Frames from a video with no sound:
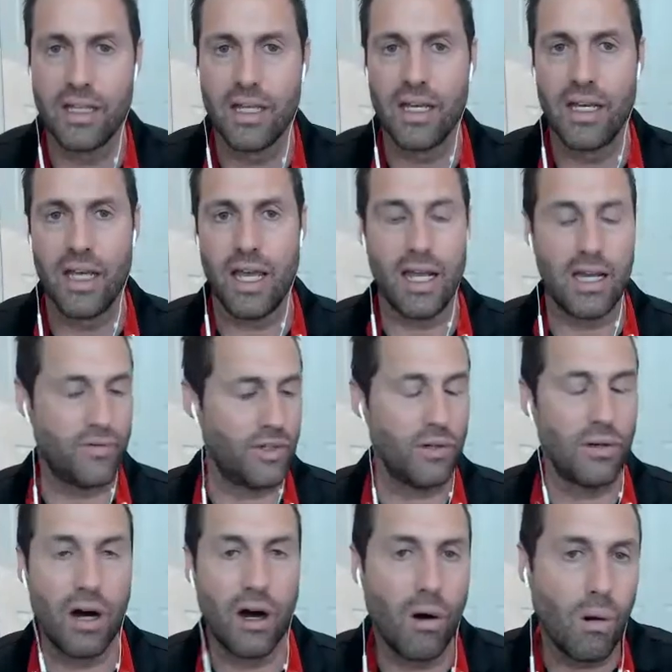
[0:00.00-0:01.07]
And if you
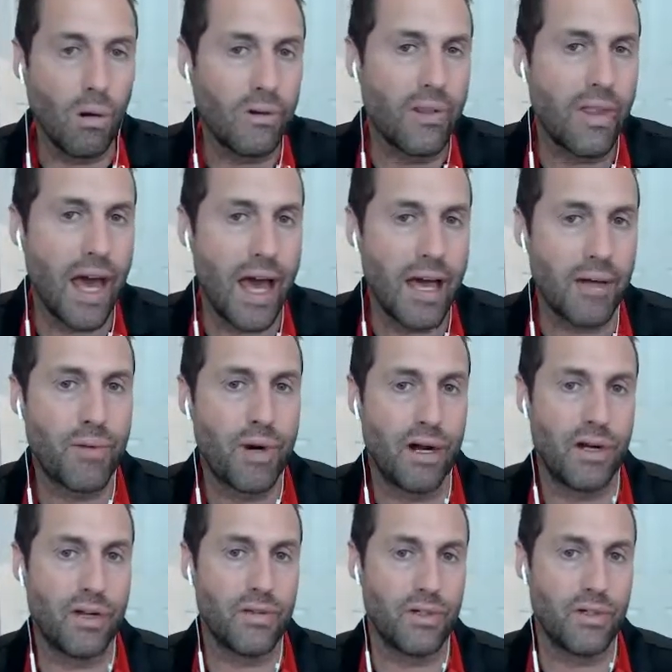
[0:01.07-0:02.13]
hold that part of
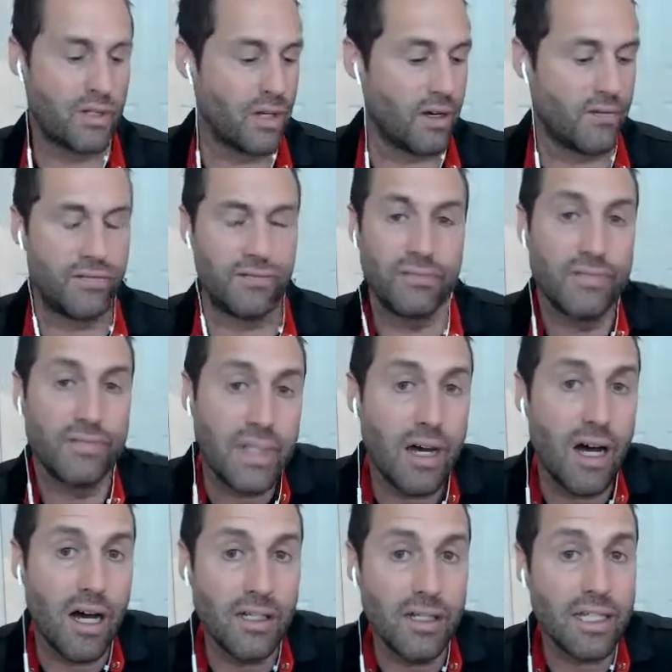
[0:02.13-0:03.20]
yourself
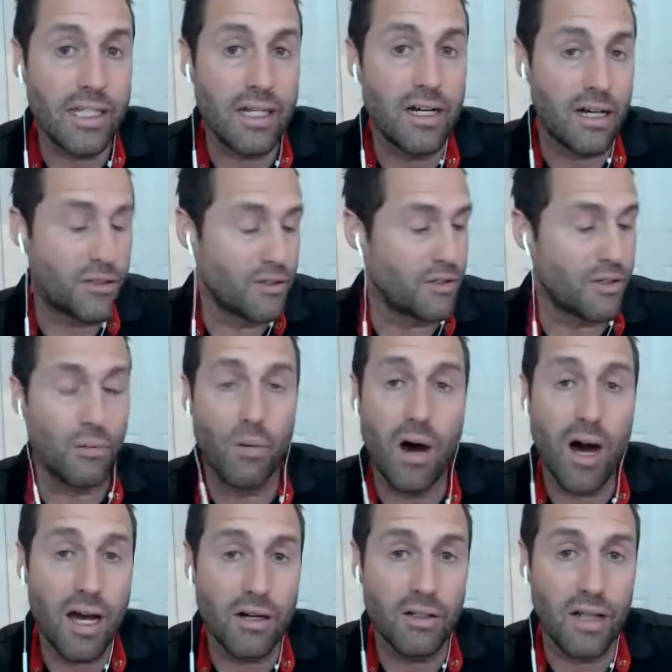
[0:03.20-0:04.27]
under the
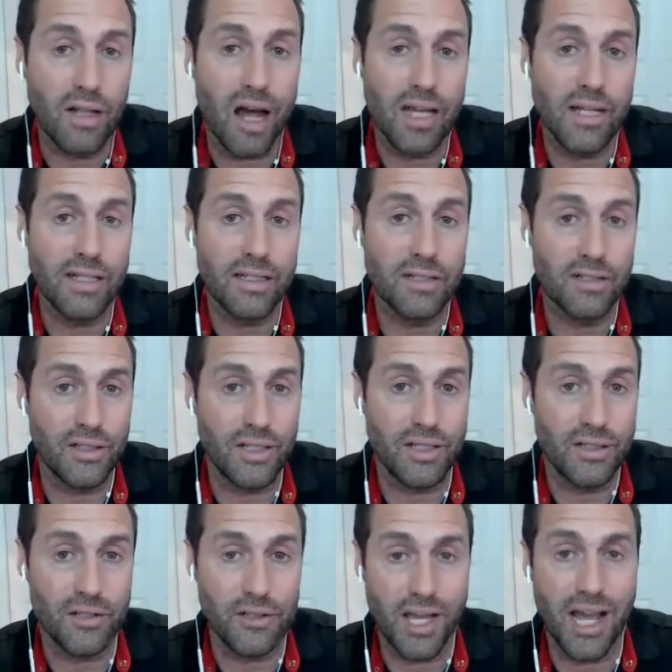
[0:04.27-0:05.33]
water line in the
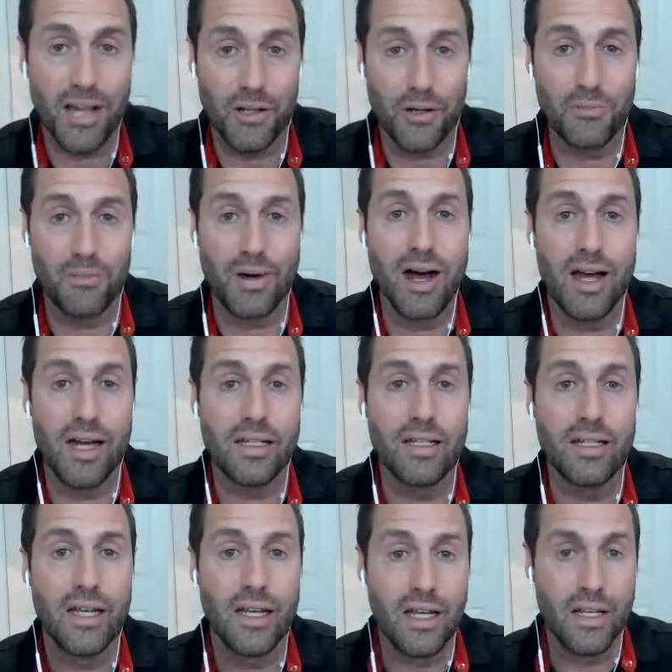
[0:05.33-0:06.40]
shallow pond
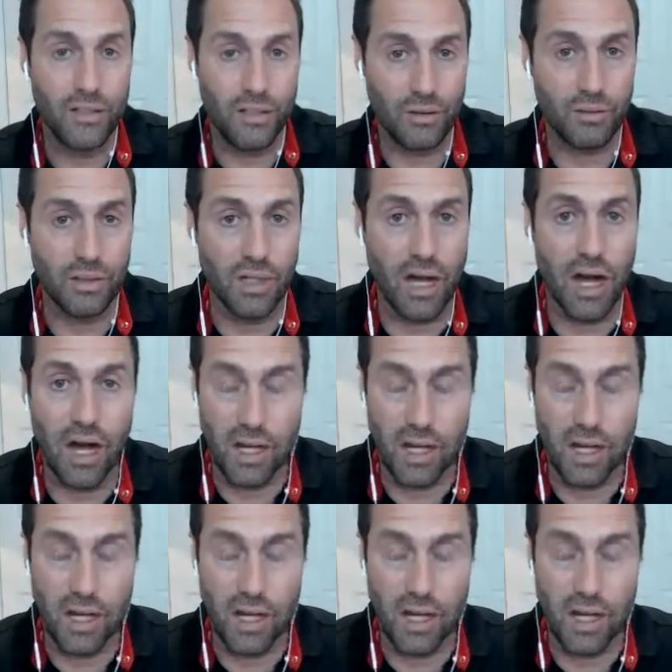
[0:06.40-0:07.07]
too long,